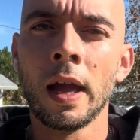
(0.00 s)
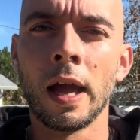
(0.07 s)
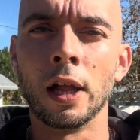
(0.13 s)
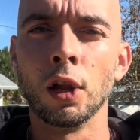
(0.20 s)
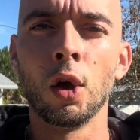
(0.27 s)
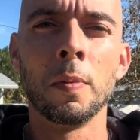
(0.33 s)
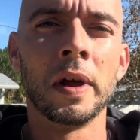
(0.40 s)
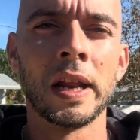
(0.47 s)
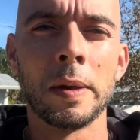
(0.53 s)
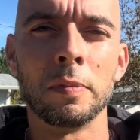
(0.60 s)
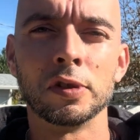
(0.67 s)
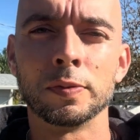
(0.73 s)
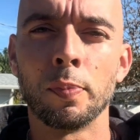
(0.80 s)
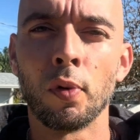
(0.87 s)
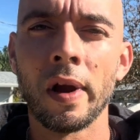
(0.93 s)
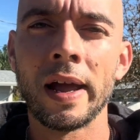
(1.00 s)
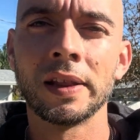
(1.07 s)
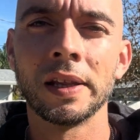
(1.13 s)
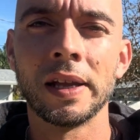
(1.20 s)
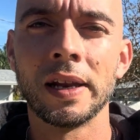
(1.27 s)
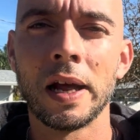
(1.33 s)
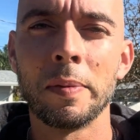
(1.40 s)
Hello, my name is
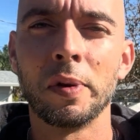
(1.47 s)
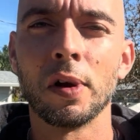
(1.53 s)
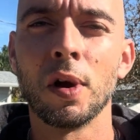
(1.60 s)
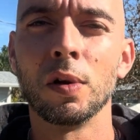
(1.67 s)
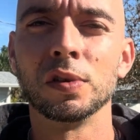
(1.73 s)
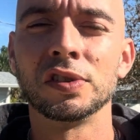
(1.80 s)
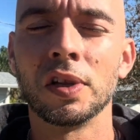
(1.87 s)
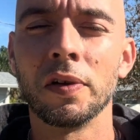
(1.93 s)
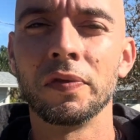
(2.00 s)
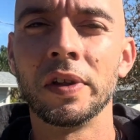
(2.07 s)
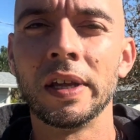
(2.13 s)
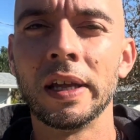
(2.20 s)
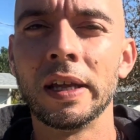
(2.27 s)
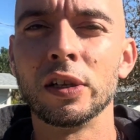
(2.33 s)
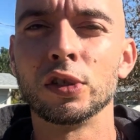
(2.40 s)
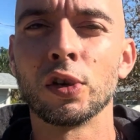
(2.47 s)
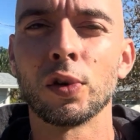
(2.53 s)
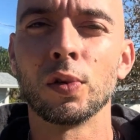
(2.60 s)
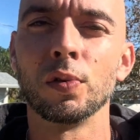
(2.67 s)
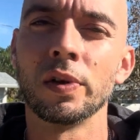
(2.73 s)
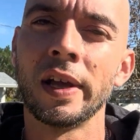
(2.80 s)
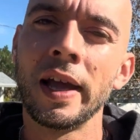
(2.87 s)
Bradley, and I'm your host of The
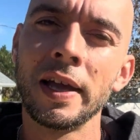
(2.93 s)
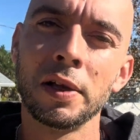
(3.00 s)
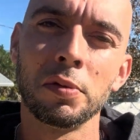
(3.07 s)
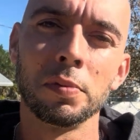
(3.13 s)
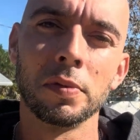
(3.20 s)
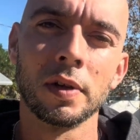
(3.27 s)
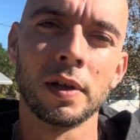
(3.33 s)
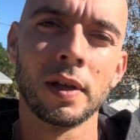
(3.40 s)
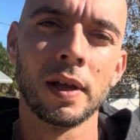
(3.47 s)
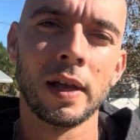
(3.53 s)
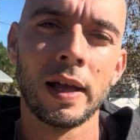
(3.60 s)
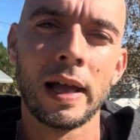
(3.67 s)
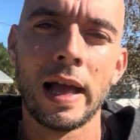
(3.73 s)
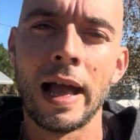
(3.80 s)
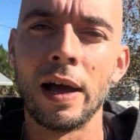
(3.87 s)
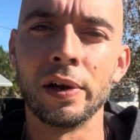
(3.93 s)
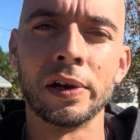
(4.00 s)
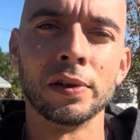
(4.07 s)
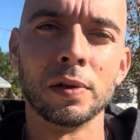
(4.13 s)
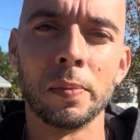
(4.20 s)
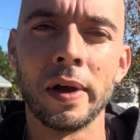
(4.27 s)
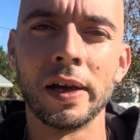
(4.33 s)
Internal Game. Out here
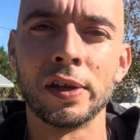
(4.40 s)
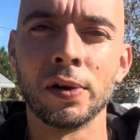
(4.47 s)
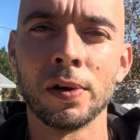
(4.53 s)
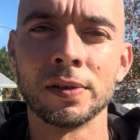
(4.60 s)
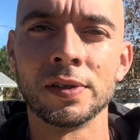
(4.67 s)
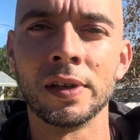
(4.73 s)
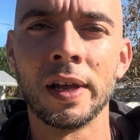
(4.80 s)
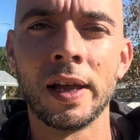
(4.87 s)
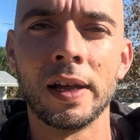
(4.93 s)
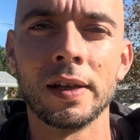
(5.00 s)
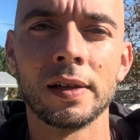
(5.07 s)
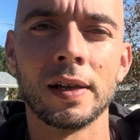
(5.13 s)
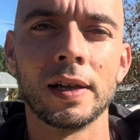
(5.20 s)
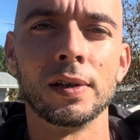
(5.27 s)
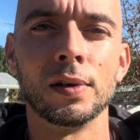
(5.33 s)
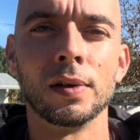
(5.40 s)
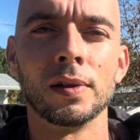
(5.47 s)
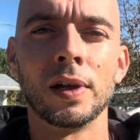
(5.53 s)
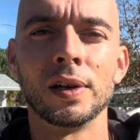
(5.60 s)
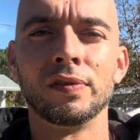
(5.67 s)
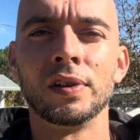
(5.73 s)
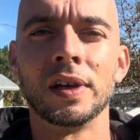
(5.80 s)
in the backyard today. I know a
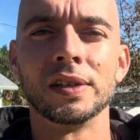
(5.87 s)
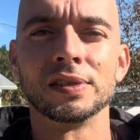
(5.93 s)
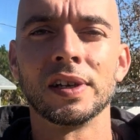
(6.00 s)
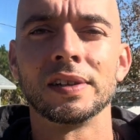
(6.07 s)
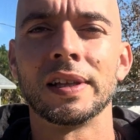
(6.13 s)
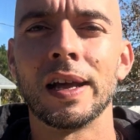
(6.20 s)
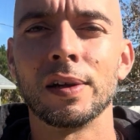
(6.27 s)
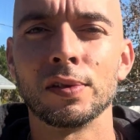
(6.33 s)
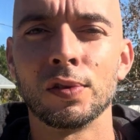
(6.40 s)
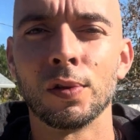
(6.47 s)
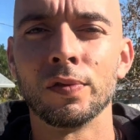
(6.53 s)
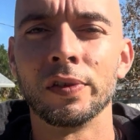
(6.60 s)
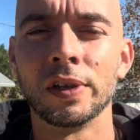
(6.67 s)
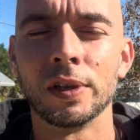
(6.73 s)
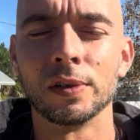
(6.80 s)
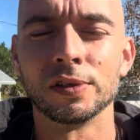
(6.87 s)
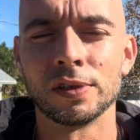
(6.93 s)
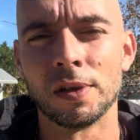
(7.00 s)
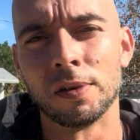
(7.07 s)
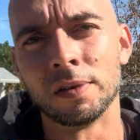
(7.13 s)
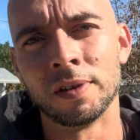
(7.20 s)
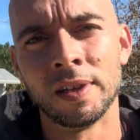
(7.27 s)
lot of you guys like the outdoor videos,
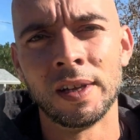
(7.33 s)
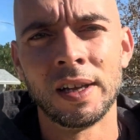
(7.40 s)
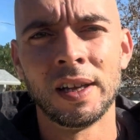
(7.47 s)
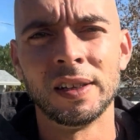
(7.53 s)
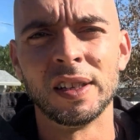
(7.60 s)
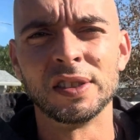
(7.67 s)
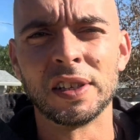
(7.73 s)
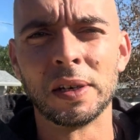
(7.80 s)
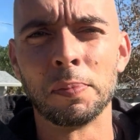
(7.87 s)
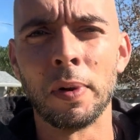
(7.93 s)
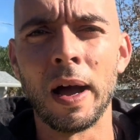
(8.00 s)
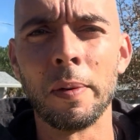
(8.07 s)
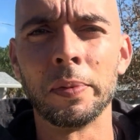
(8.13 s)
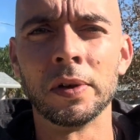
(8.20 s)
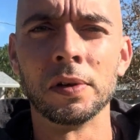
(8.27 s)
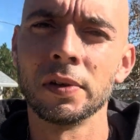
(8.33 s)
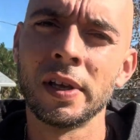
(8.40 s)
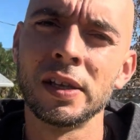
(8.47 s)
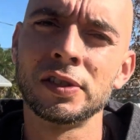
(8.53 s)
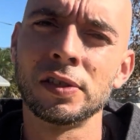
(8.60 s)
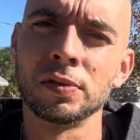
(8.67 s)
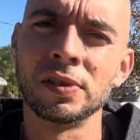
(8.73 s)
so let's get it popping. Okay,
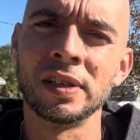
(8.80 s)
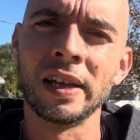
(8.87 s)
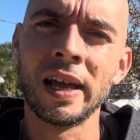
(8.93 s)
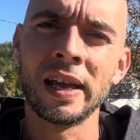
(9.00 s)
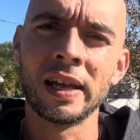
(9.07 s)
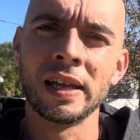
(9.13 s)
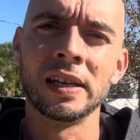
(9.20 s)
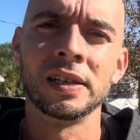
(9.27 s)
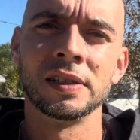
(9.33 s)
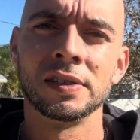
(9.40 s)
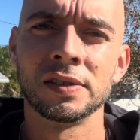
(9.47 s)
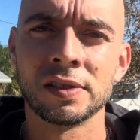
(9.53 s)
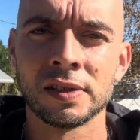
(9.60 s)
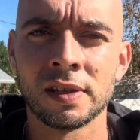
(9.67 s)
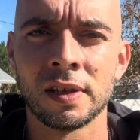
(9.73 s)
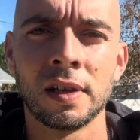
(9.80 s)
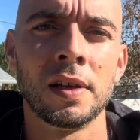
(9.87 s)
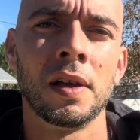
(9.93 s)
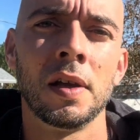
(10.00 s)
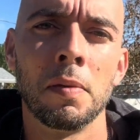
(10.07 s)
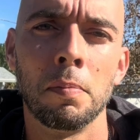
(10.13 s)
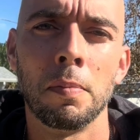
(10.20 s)
so today is
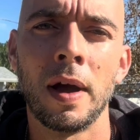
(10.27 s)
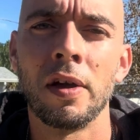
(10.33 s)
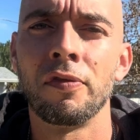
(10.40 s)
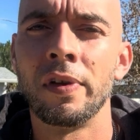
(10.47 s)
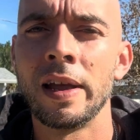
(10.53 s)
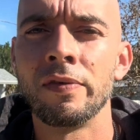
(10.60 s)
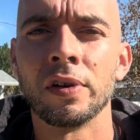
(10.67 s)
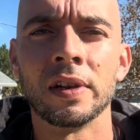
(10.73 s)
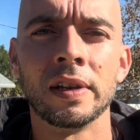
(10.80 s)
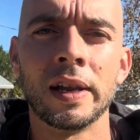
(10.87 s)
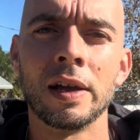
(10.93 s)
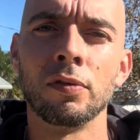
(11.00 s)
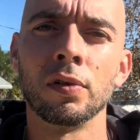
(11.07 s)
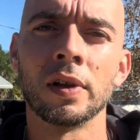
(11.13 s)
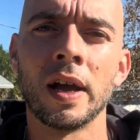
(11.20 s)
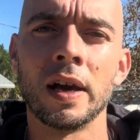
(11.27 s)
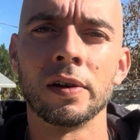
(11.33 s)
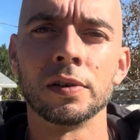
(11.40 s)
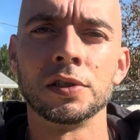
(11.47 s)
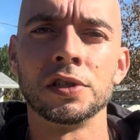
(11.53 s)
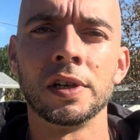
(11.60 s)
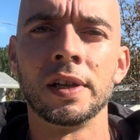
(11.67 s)
my favorite Neville
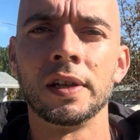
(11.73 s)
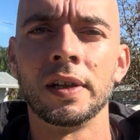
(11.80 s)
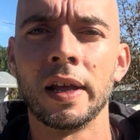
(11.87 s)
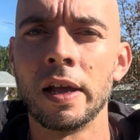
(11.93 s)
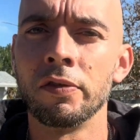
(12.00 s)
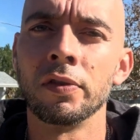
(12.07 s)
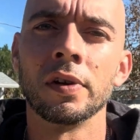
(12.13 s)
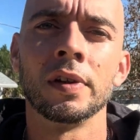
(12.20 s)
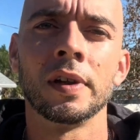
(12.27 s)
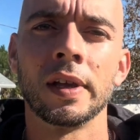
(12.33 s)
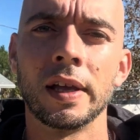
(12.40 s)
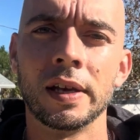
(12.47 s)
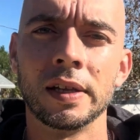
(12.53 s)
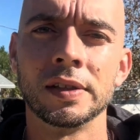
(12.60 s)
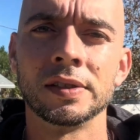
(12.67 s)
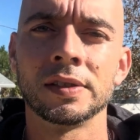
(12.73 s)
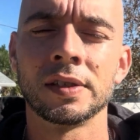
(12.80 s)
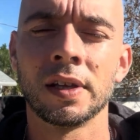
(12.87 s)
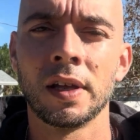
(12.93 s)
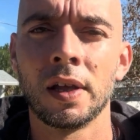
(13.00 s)
Goddard shit ever, and it's